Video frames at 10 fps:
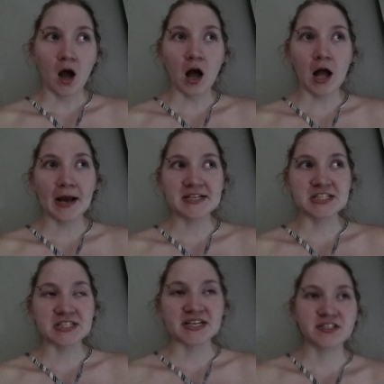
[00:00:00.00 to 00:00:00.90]
I
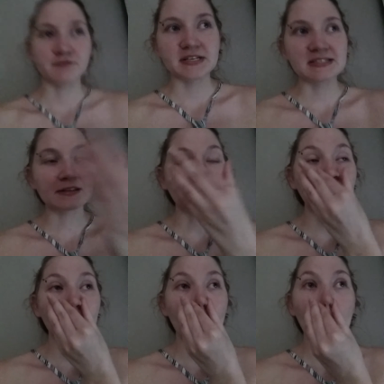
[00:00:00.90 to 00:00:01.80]
just
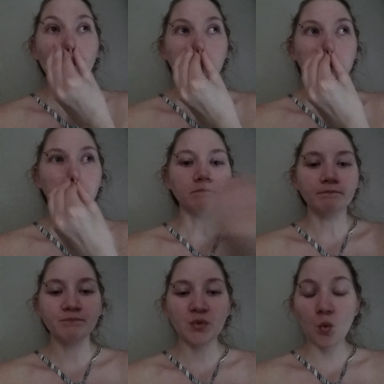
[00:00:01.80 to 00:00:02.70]
recently
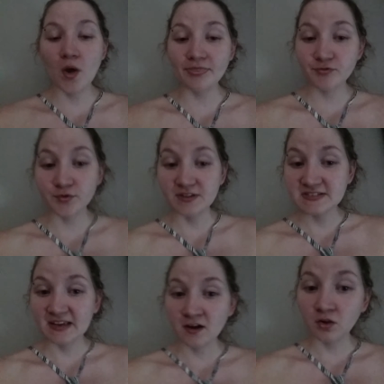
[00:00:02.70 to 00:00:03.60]
went through the
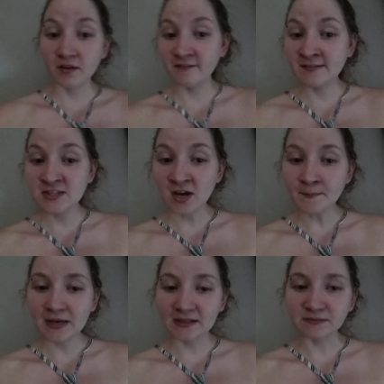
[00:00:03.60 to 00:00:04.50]
cycle of
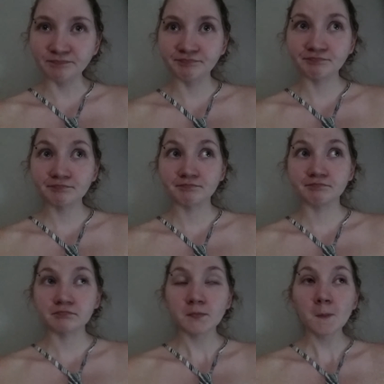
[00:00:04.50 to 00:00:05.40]
insomnia.
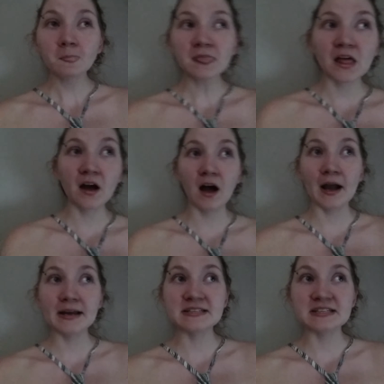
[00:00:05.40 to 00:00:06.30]

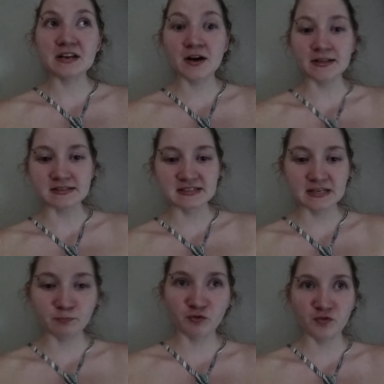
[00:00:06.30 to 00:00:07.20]
I did not
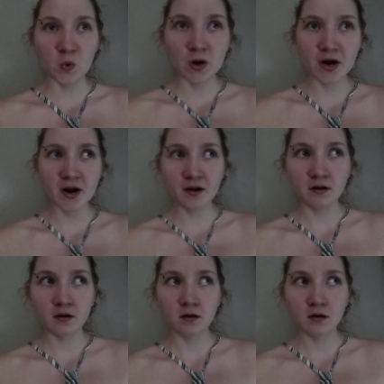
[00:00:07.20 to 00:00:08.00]
sleep for